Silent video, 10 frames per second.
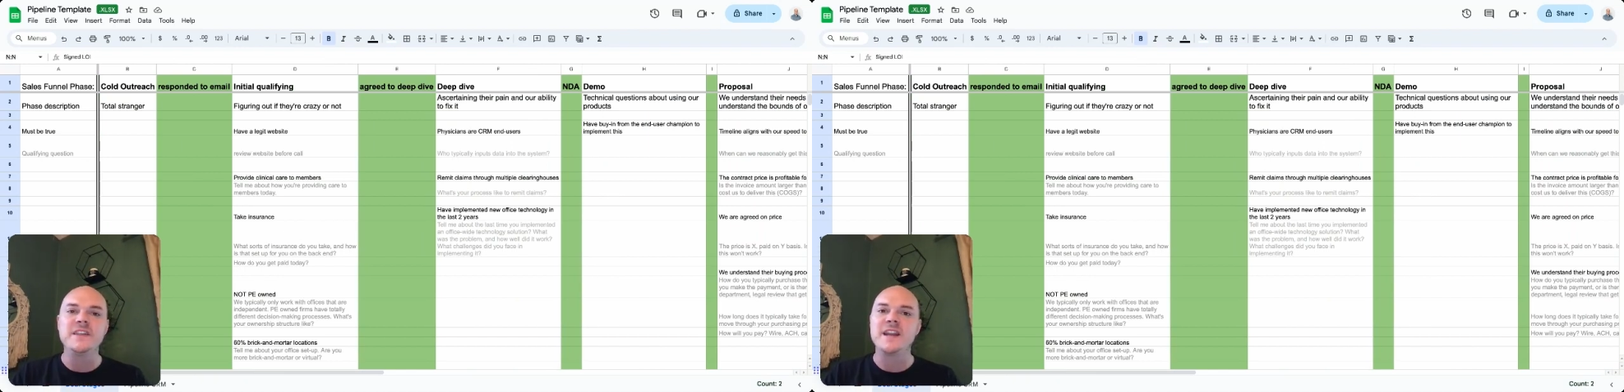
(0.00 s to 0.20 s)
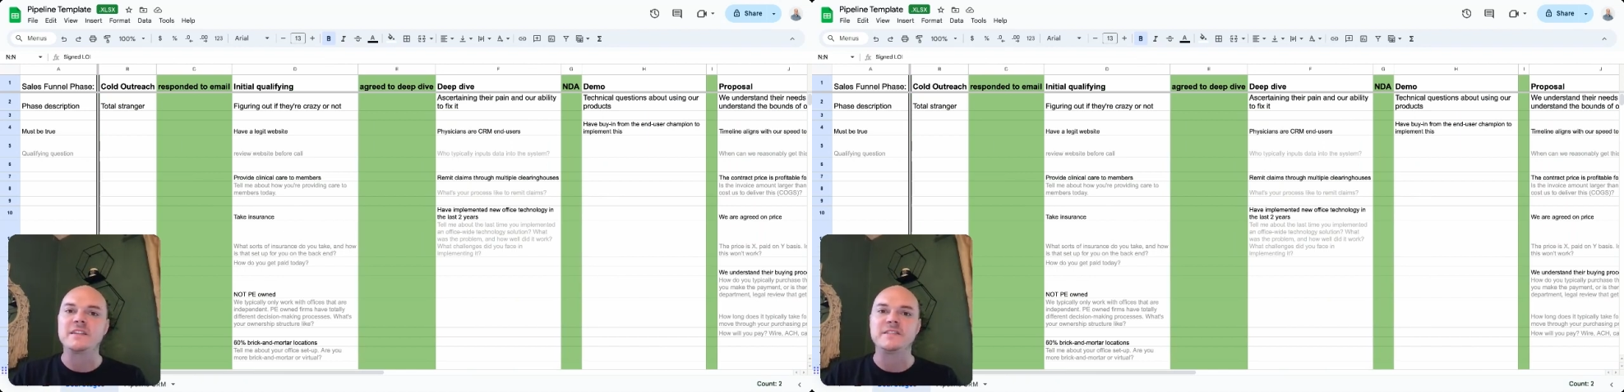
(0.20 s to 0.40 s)
is
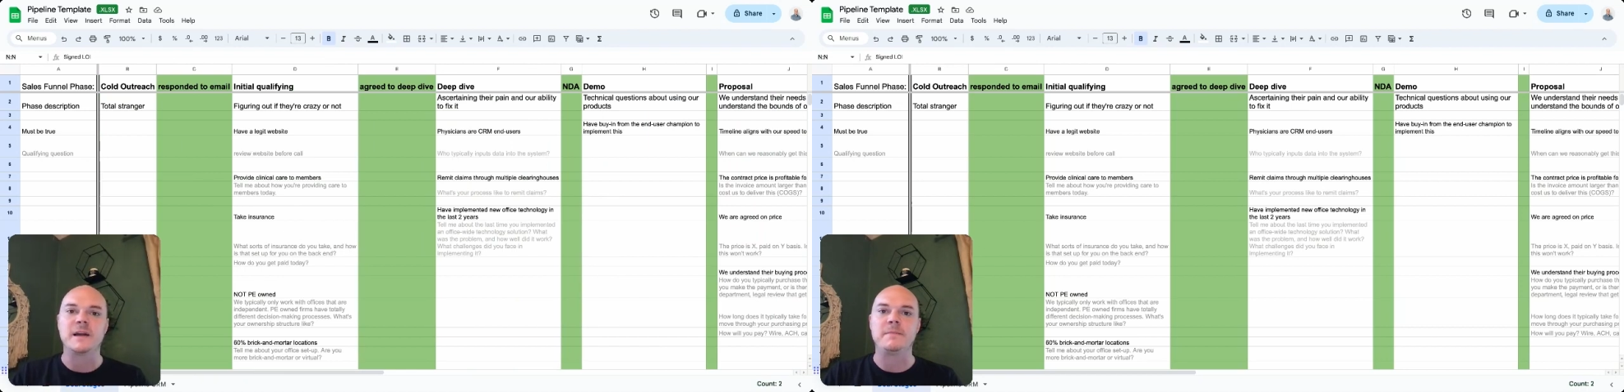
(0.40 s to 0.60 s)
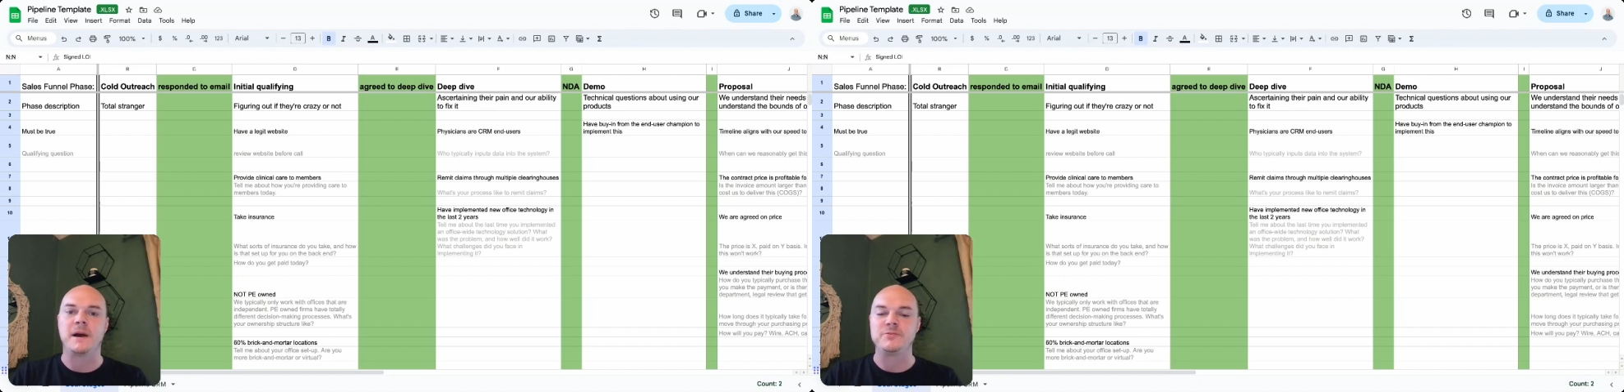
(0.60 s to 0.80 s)
the next
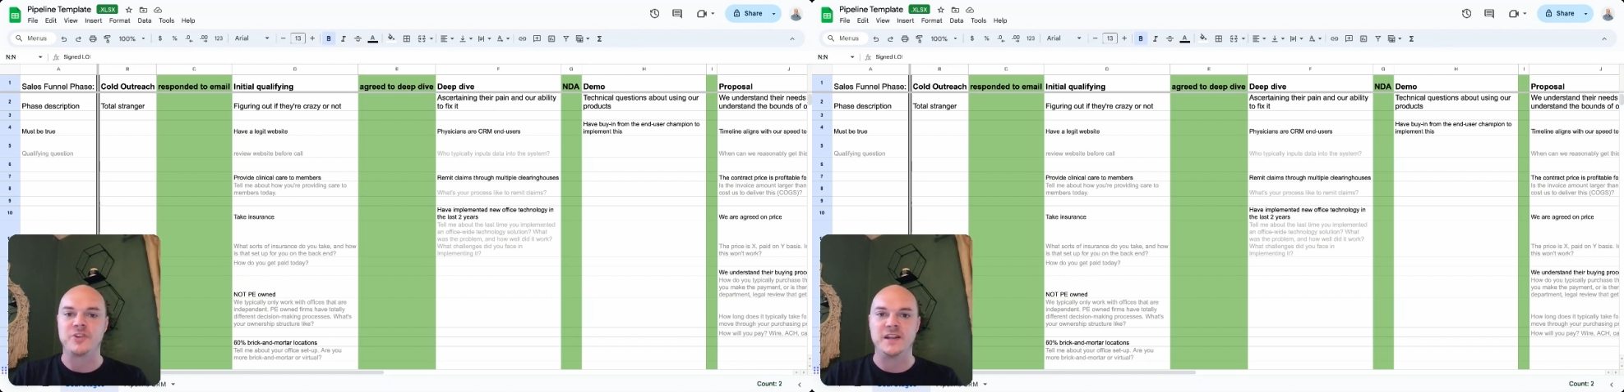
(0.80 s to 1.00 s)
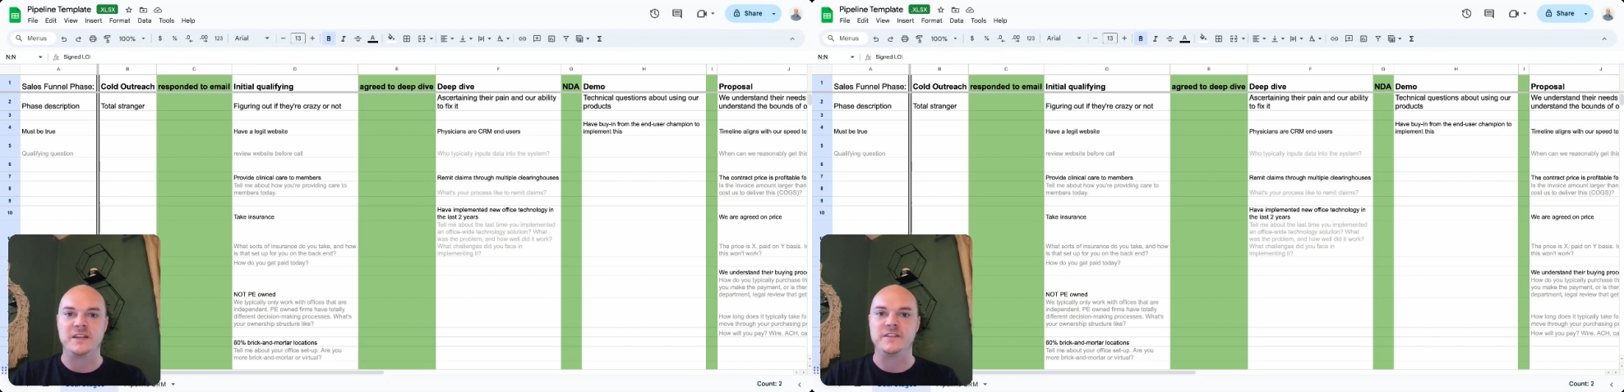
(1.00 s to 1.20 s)
step I'm
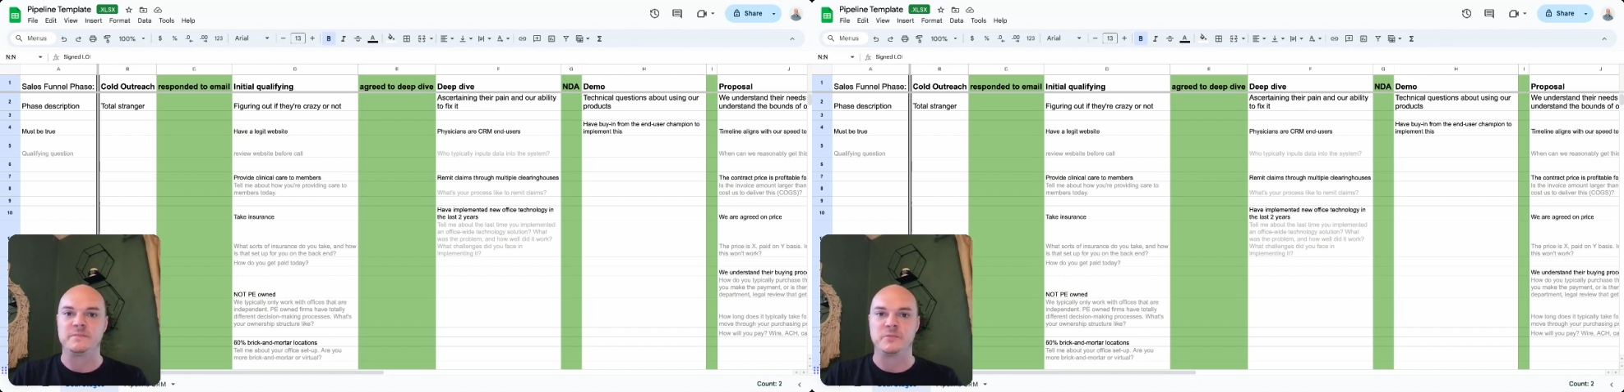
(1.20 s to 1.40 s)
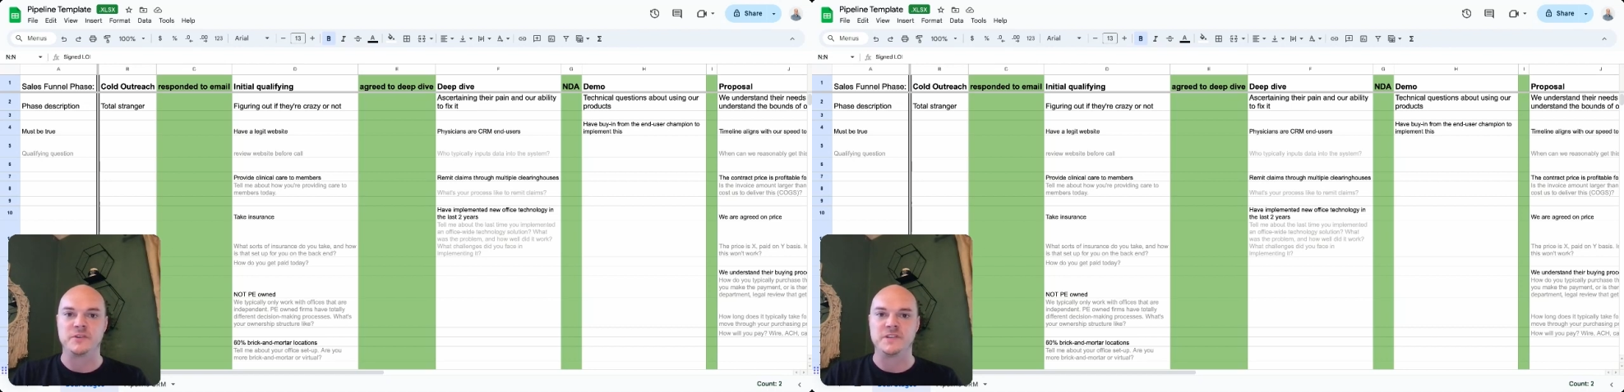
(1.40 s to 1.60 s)
trying to get this
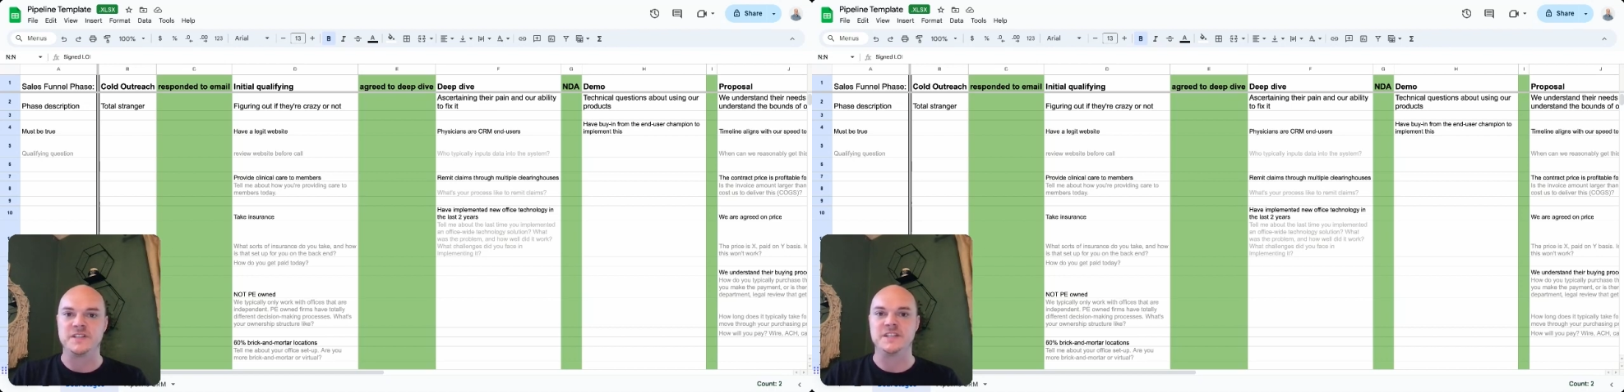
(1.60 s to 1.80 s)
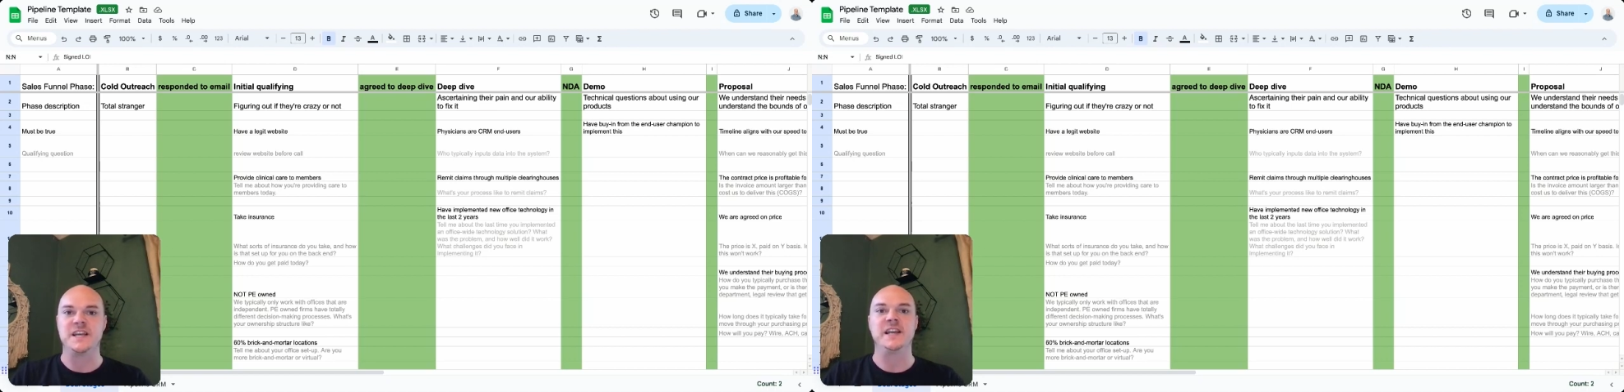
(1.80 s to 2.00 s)
person
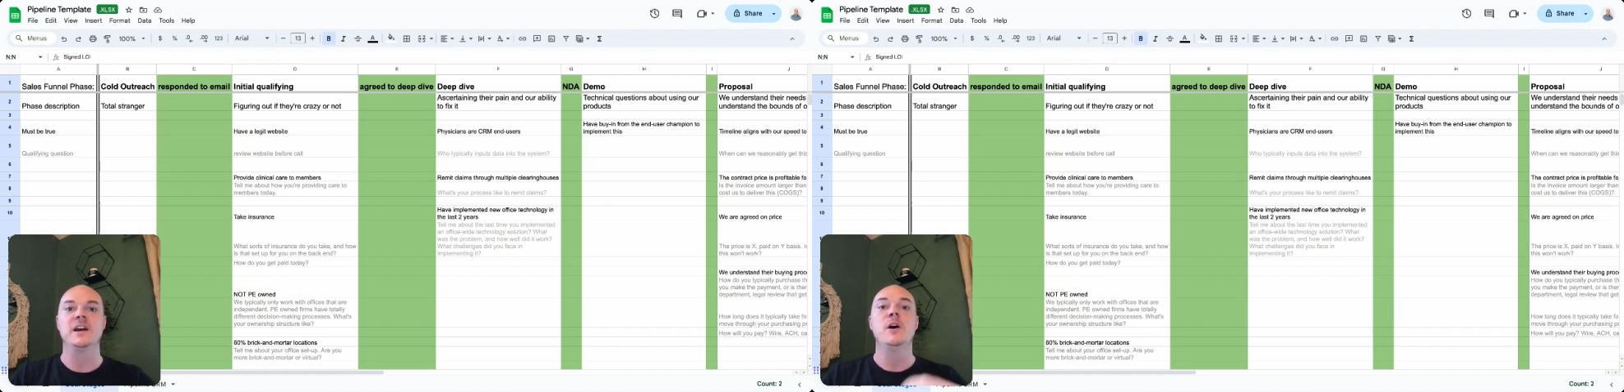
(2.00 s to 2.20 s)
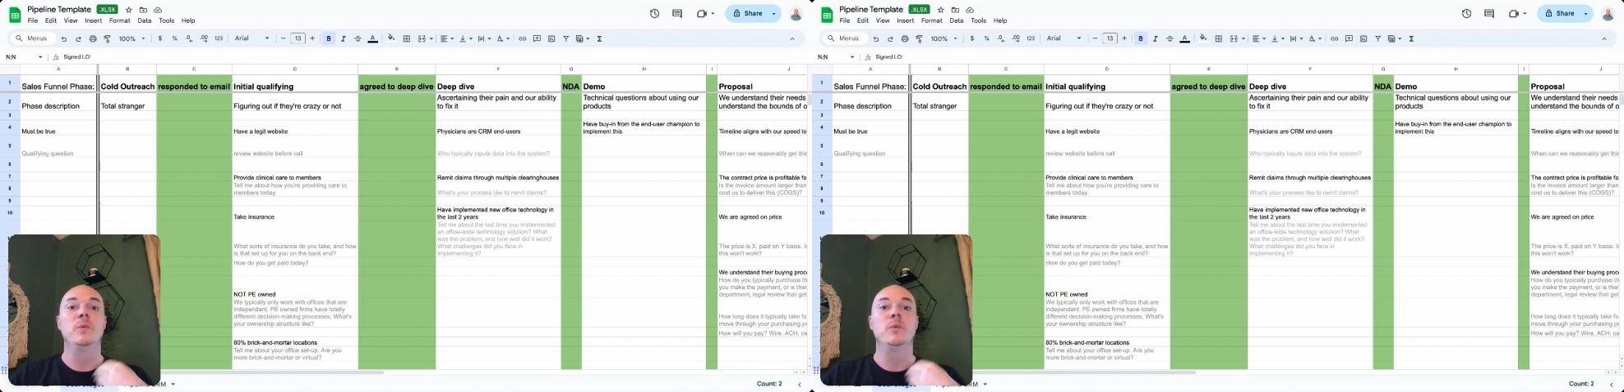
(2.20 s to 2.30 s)
to take?